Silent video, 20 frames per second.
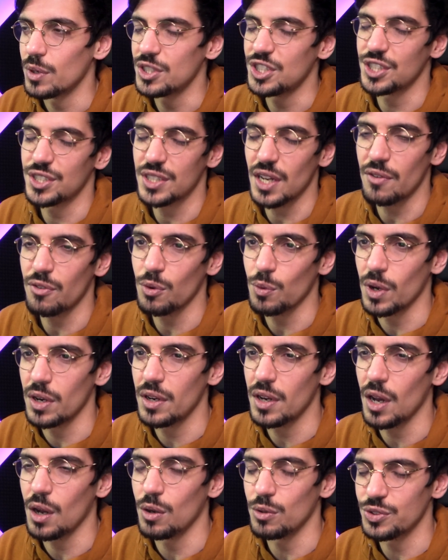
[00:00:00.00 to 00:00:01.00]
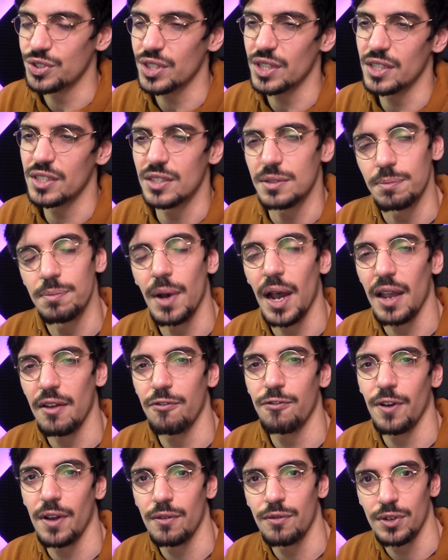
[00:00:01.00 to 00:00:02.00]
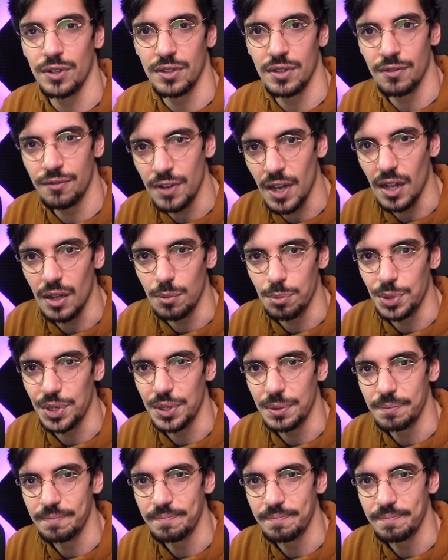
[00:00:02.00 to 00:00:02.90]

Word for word: which as everyone knows is my favorite developer.